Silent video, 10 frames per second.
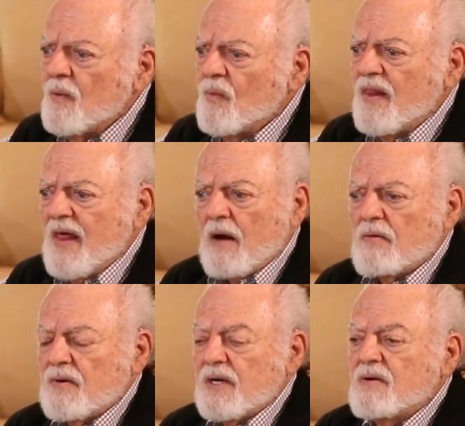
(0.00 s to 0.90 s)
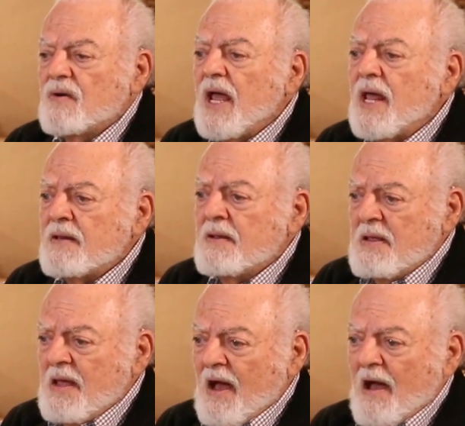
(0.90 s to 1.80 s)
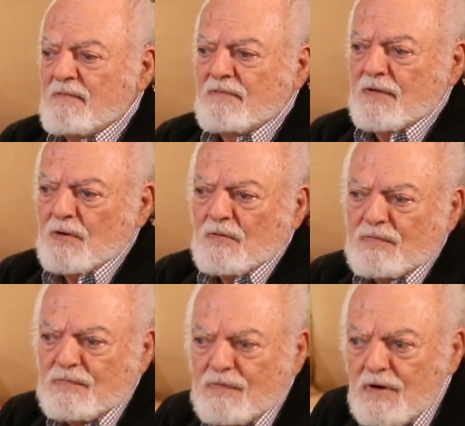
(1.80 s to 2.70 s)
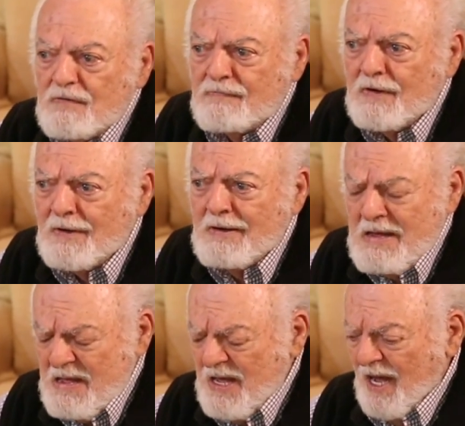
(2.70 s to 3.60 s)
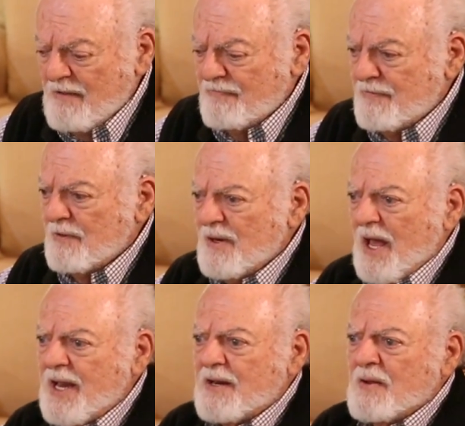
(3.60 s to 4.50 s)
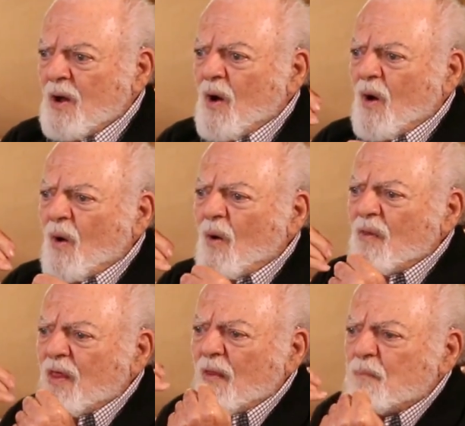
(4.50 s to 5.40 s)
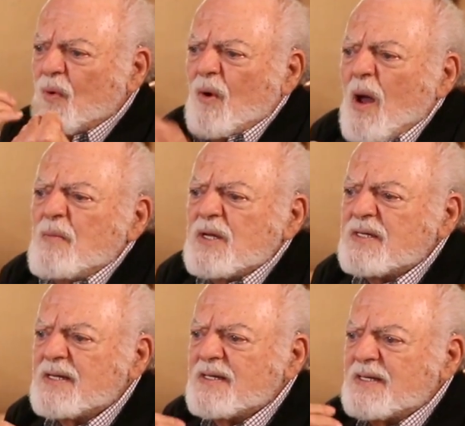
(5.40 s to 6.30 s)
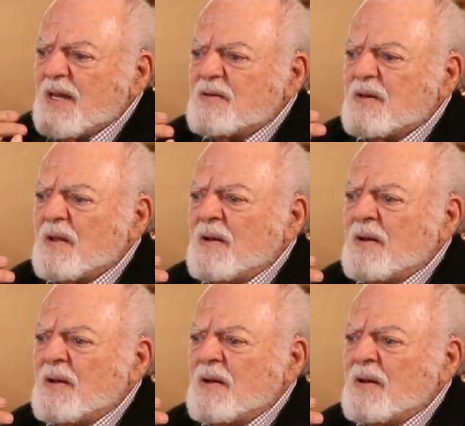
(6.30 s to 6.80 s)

without regret. I feel fruitful. I feel like the promises that